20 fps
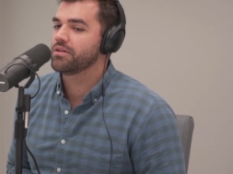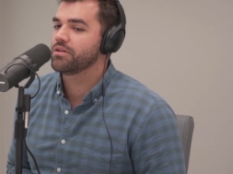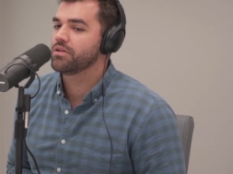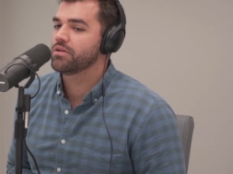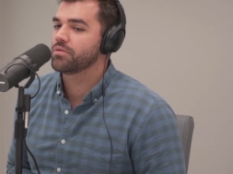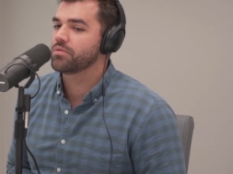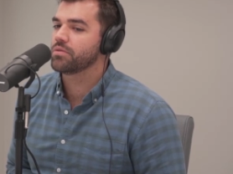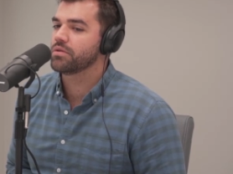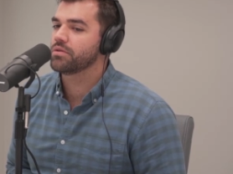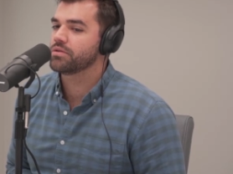
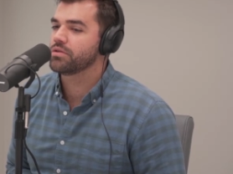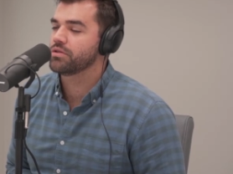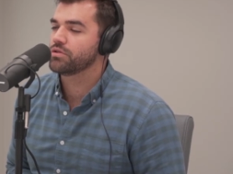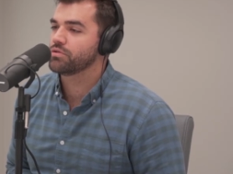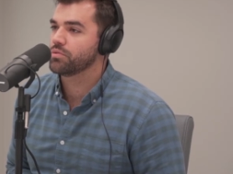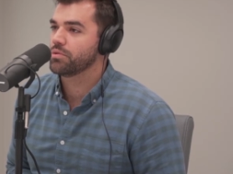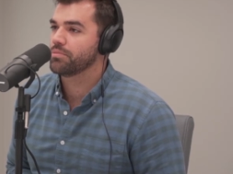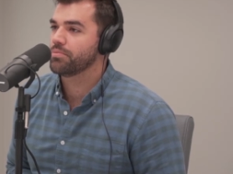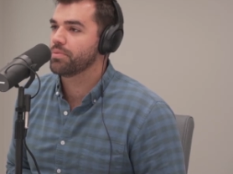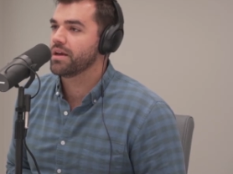
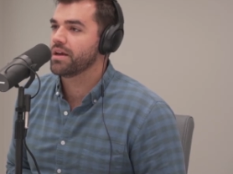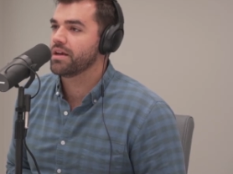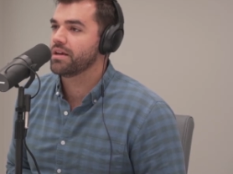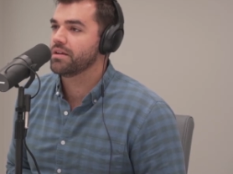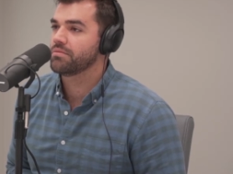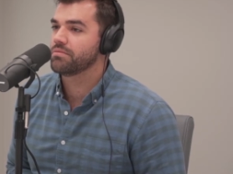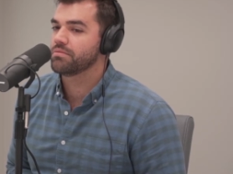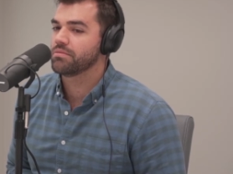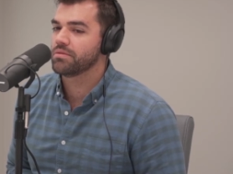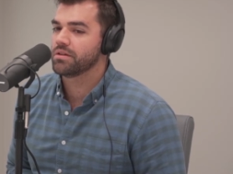realtors were
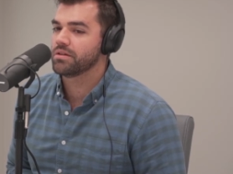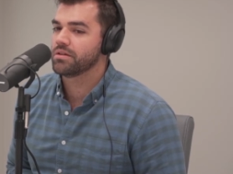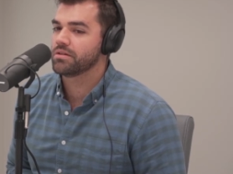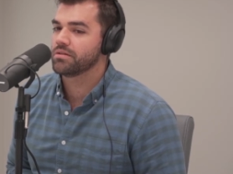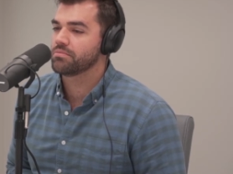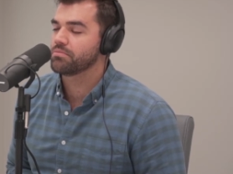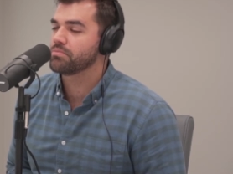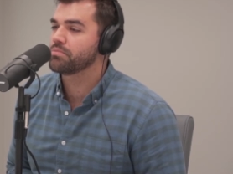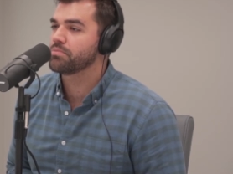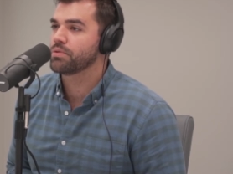paid
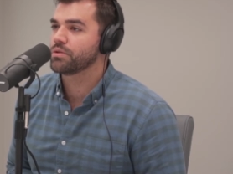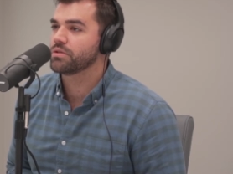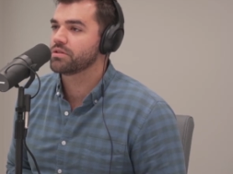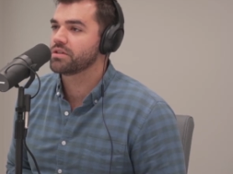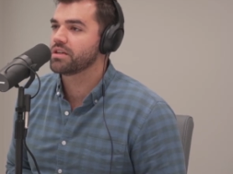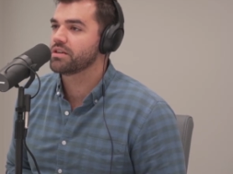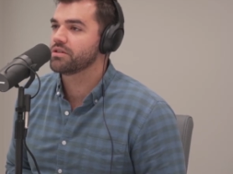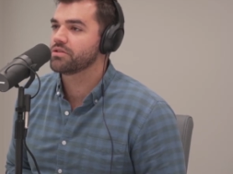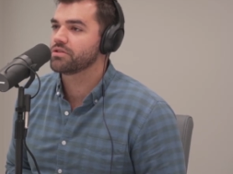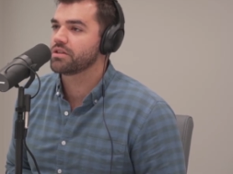the
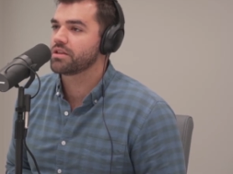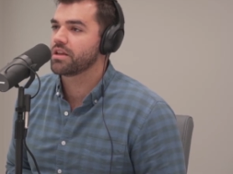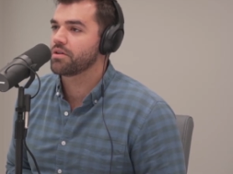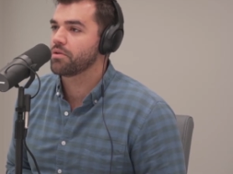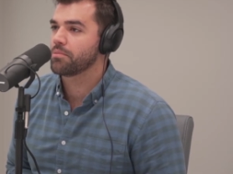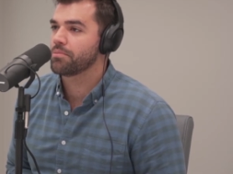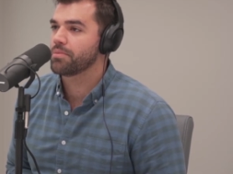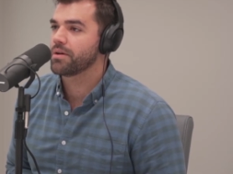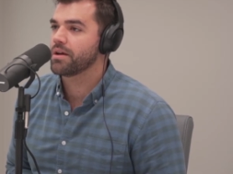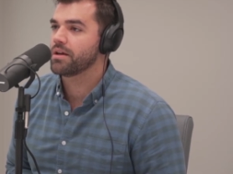percentage that they
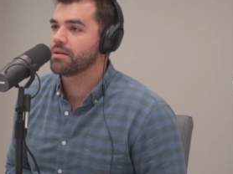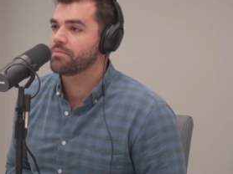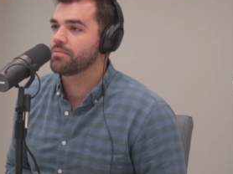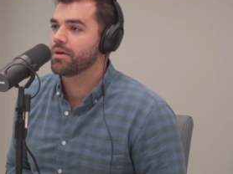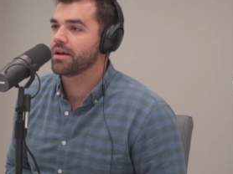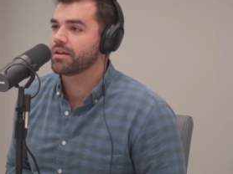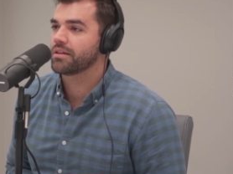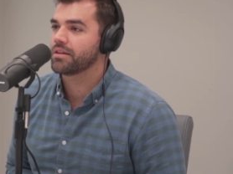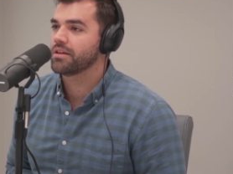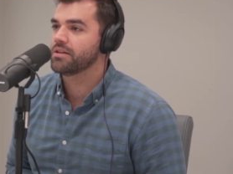were paid
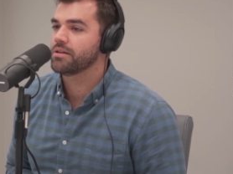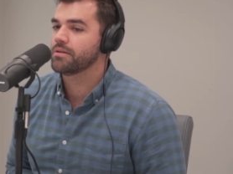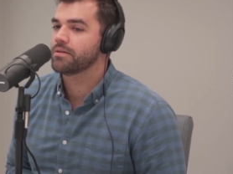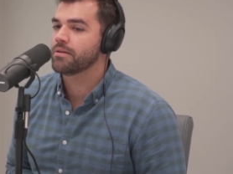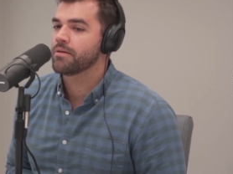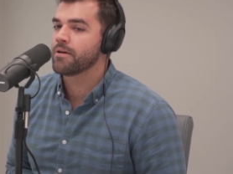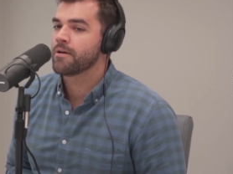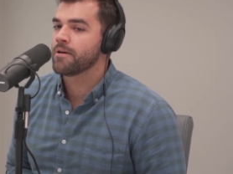back then,